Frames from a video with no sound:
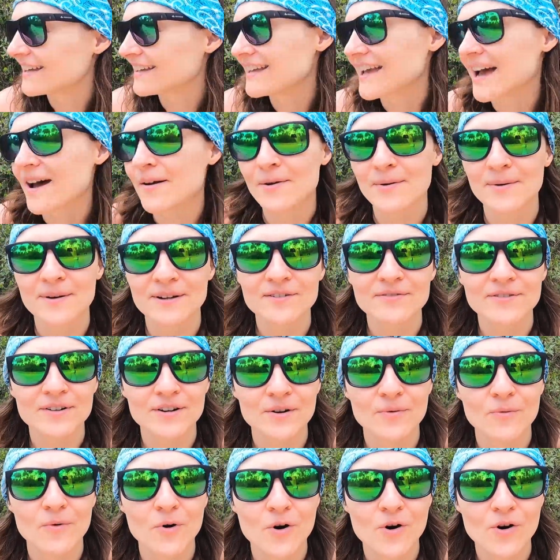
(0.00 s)
yeah, we went for
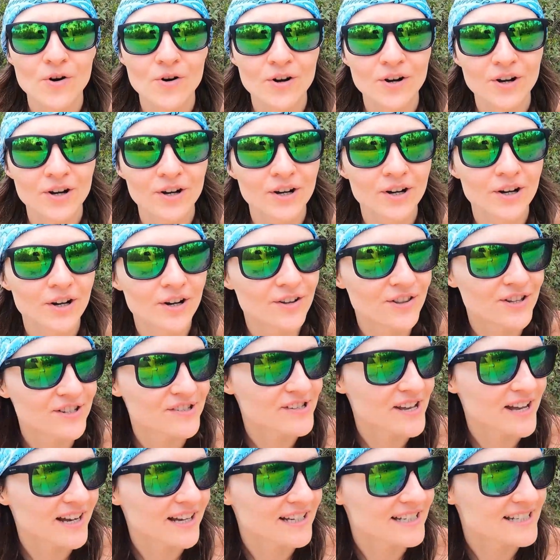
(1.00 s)
a walk on the
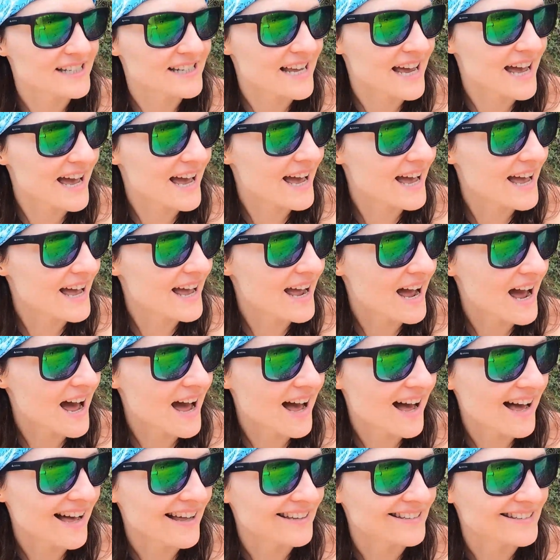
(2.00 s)
second day,
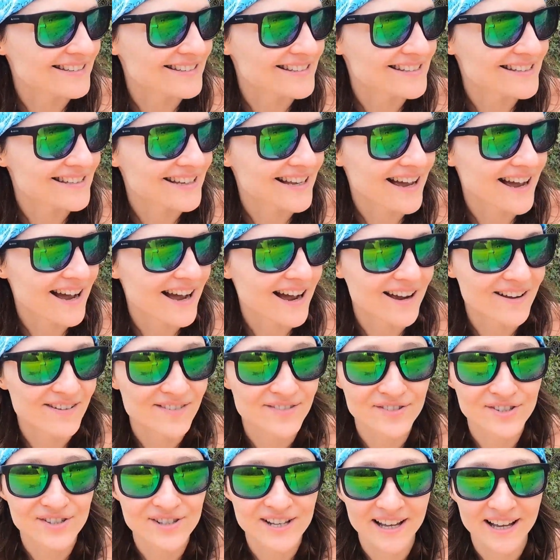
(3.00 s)
and I
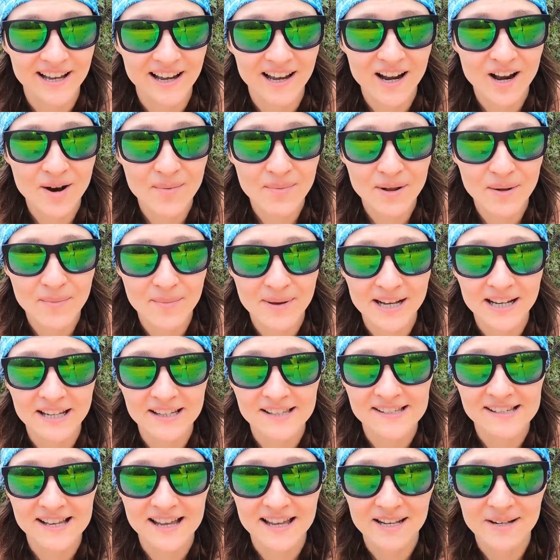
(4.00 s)
was like a couple of
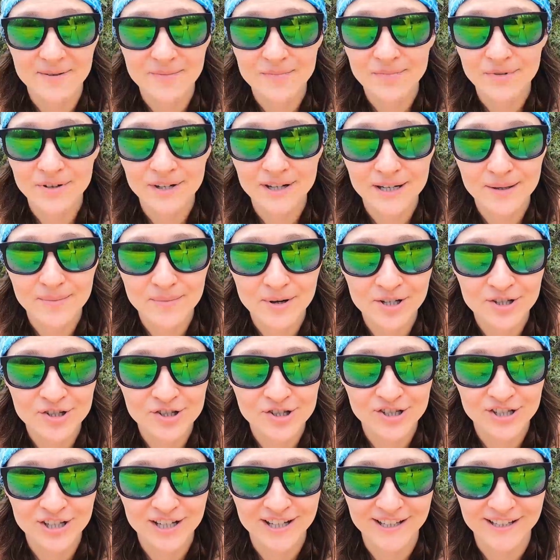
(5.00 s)
minutes in pretty
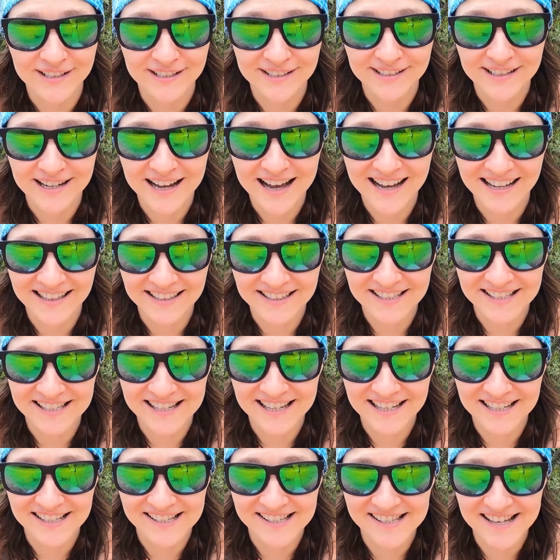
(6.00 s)
much and had to
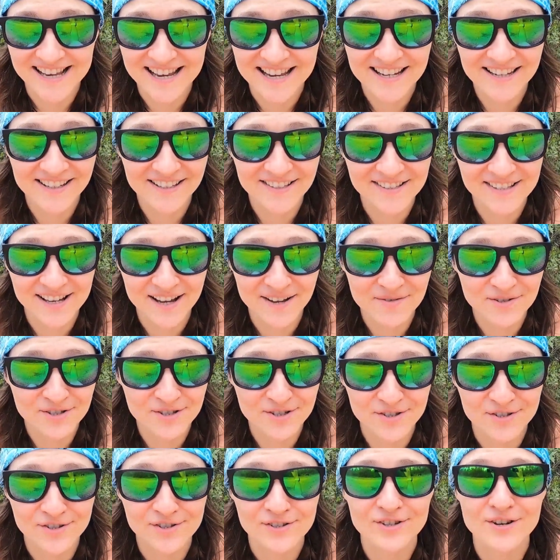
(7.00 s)
take a seat because I was
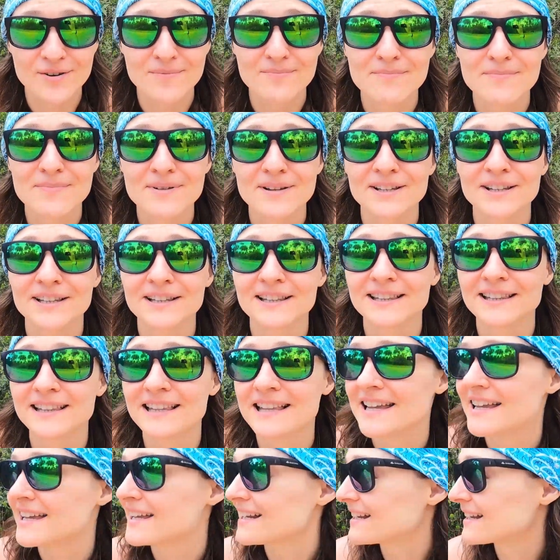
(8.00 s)
just
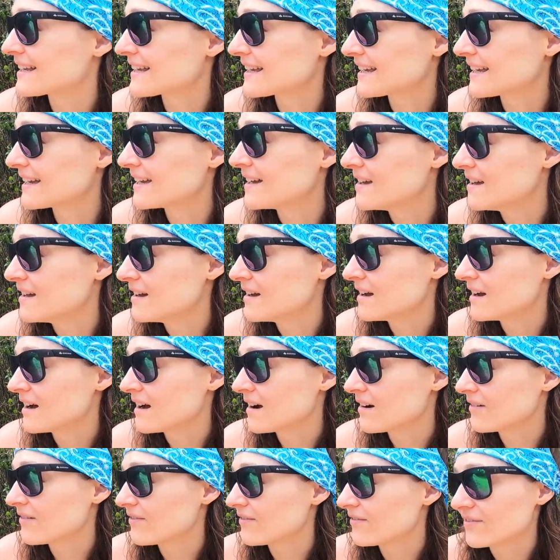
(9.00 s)
completely
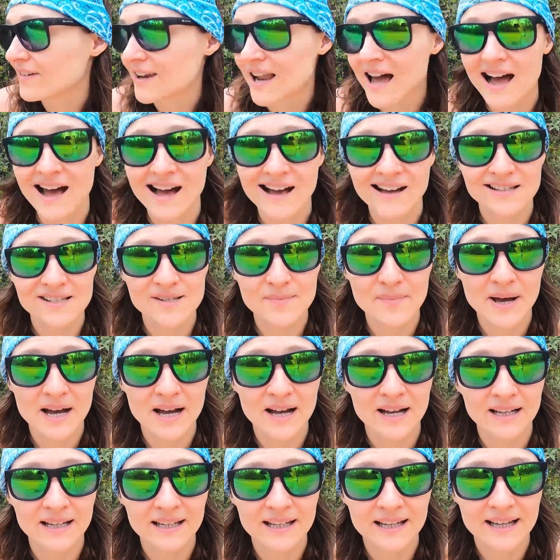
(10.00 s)
flat as a
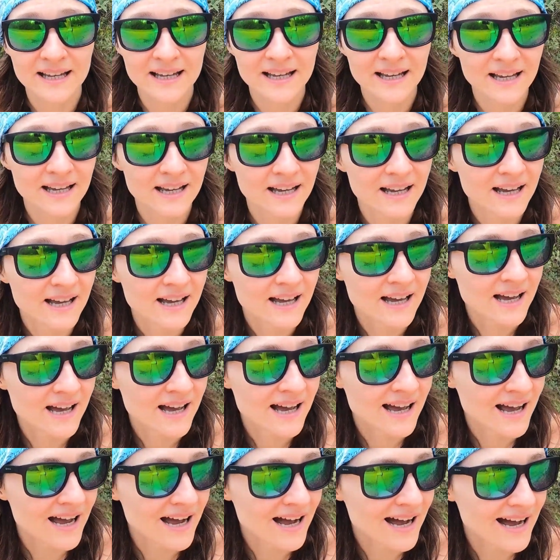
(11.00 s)
pancake,
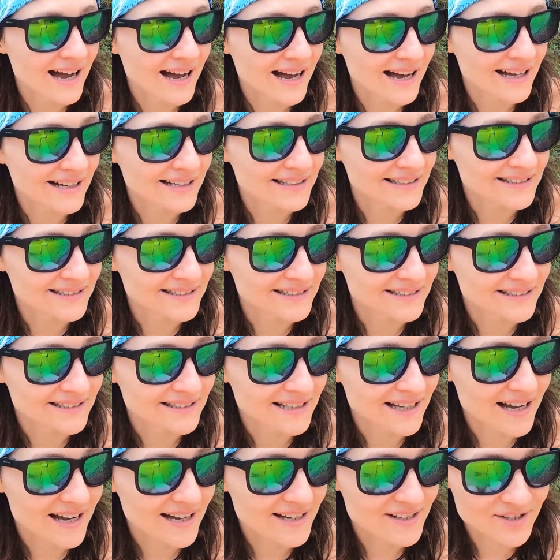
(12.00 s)
and
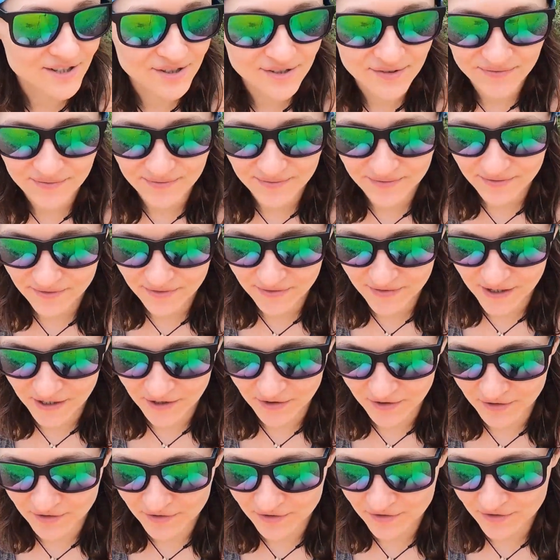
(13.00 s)
I just
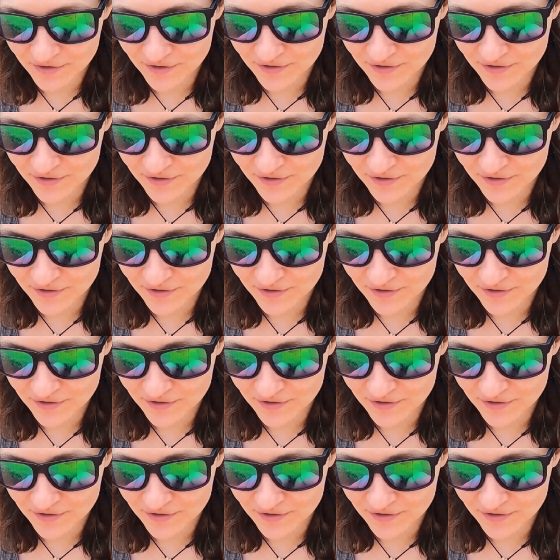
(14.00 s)
felt